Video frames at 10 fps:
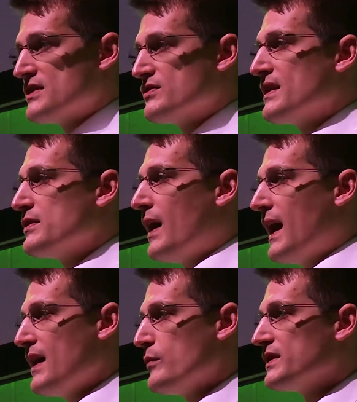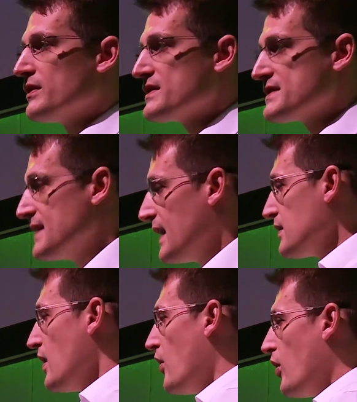so that your eye will not start
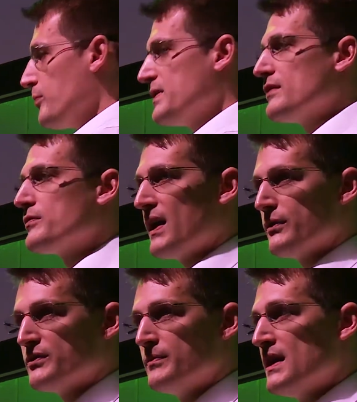hopping around.